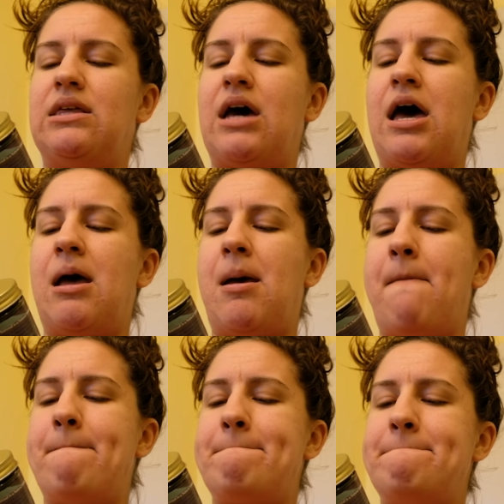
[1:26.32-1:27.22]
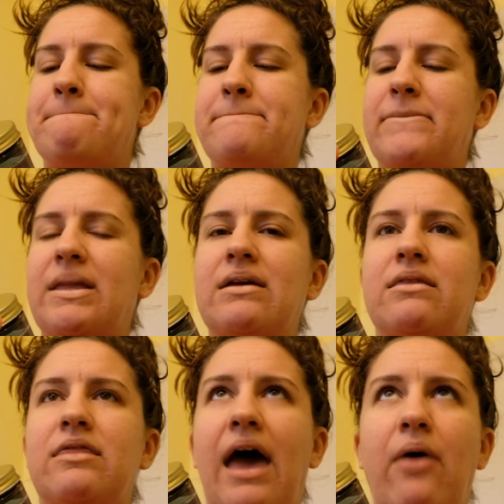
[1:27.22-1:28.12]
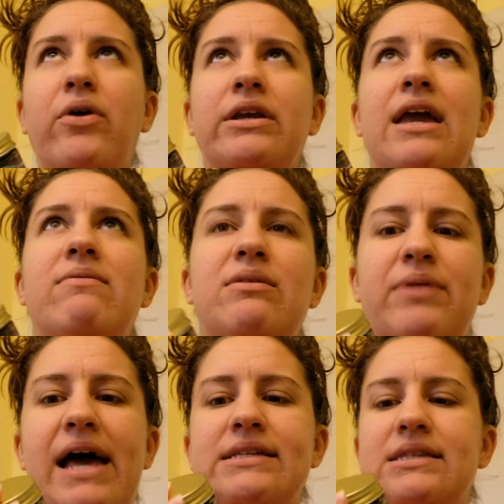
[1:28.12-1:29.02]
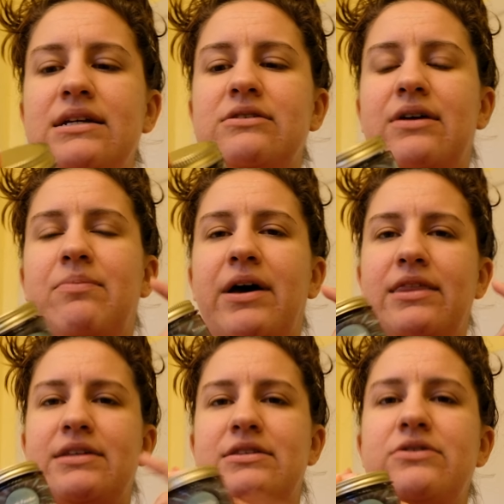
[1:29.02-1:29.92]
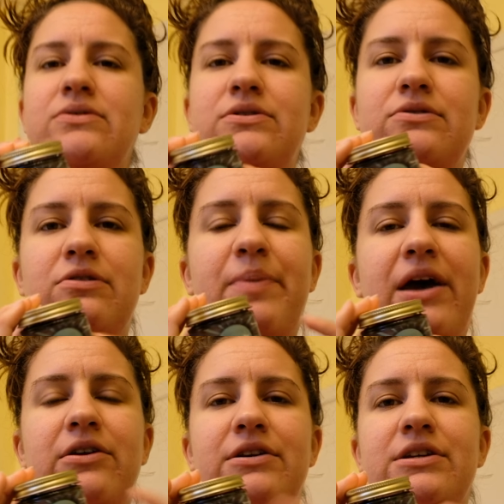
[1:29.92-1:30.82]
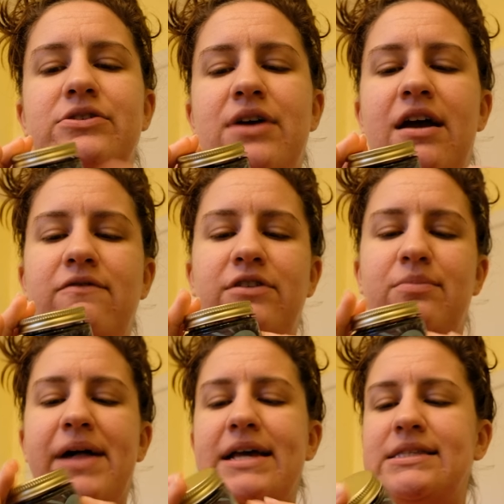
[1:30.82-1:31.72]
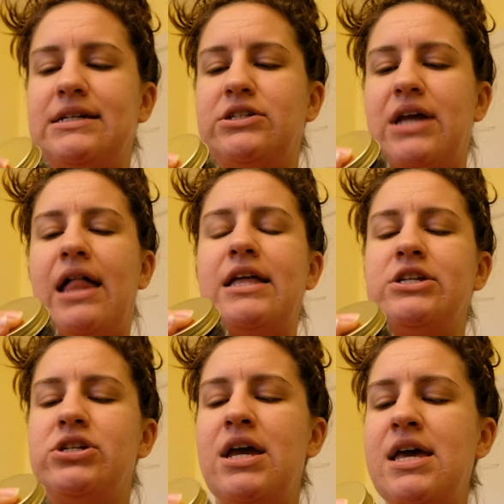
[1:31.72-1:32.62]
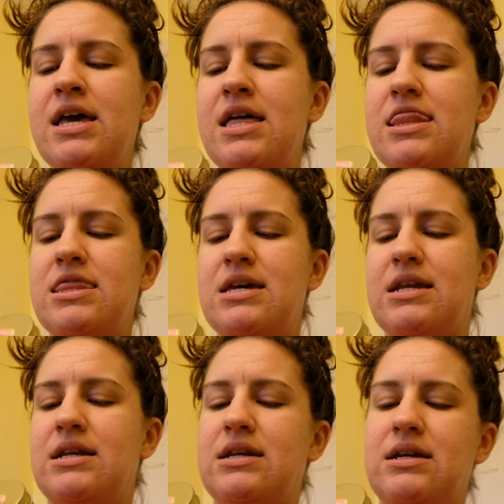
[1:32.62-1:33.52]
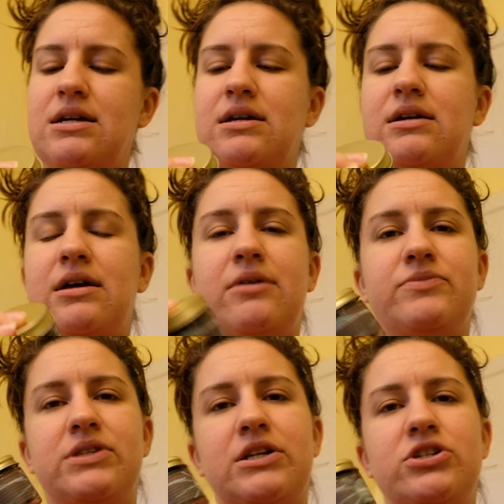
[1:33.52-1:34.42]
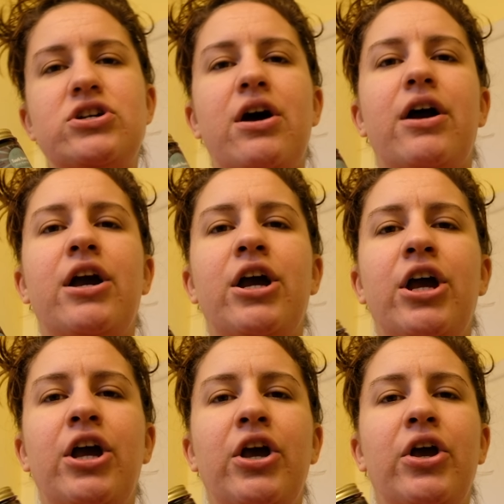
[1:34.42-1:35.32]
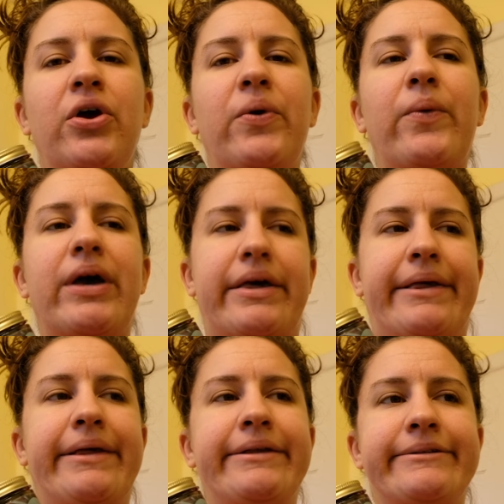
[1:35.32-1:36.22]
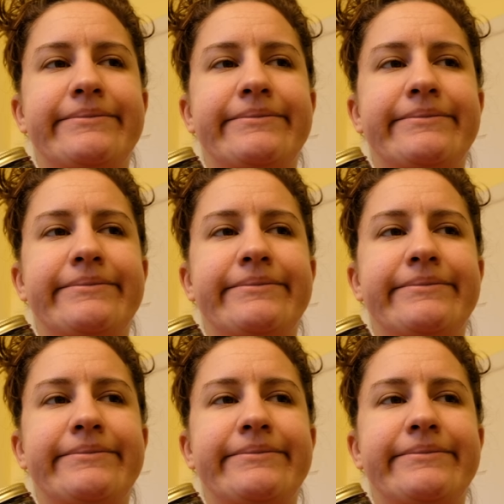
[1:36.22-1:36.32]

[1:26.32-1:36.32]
um, that one came in plastic, so I bought this new tooth powder to try for the plastic challenge that comes in a jar. Well,